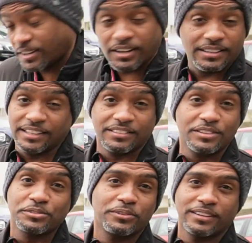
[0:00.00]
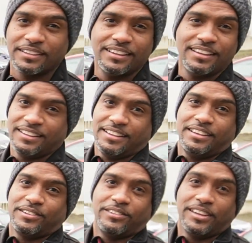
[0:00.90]
got a deal on this one,
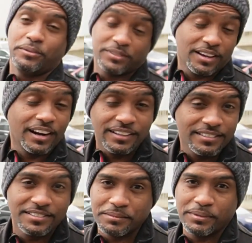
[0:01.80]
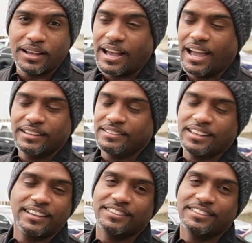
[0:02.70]
you know, it was a hard decision, but I had to take it.